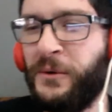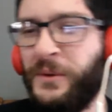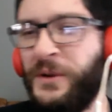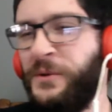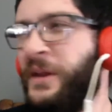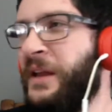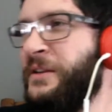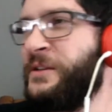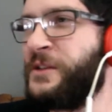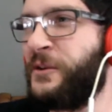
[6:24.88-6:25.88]
you were getting
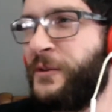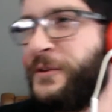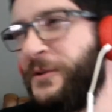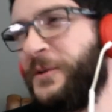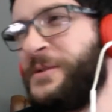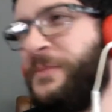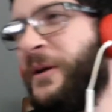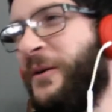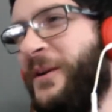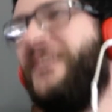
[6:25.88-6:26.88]
yourself into because I'm
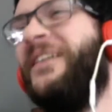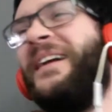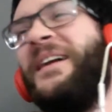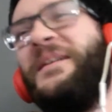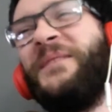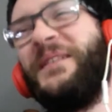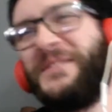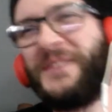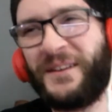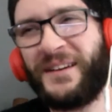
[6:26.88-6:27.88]
recording right now, but
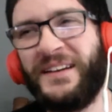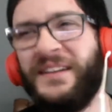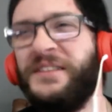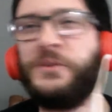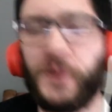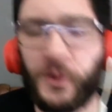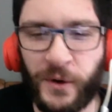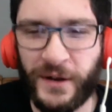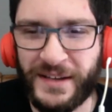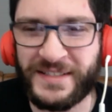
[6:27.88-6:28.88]
it's all good. It's a
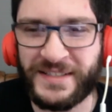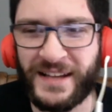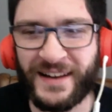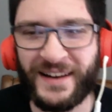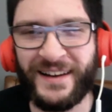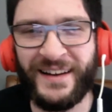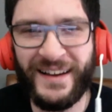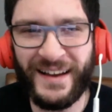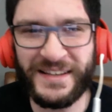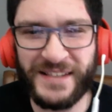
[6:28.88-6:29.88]
recording. It's not
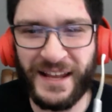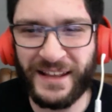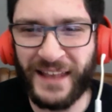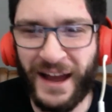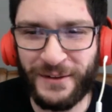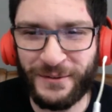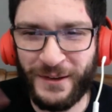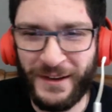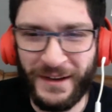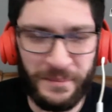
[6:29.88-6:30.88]
live.
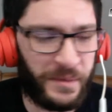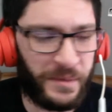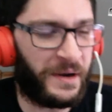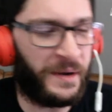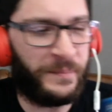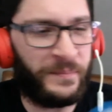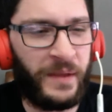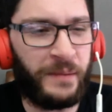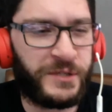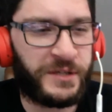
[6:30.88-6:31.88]
But
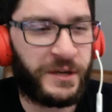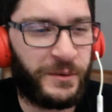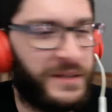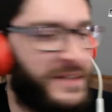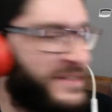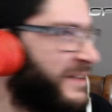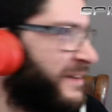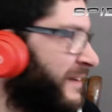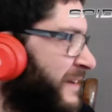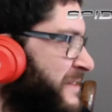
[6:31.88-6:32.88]
I'm just gonna release
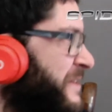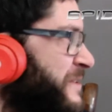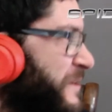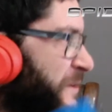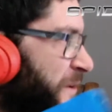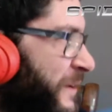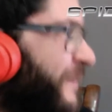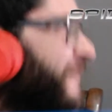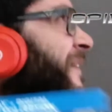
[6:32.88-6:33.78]
it as is, so you know.